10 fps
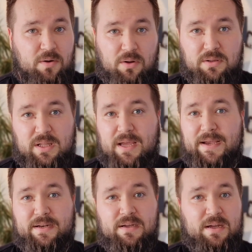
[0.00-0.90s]

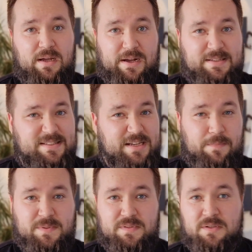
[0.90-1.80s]
online,
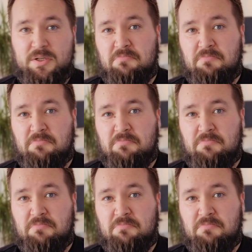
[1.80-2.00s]
accept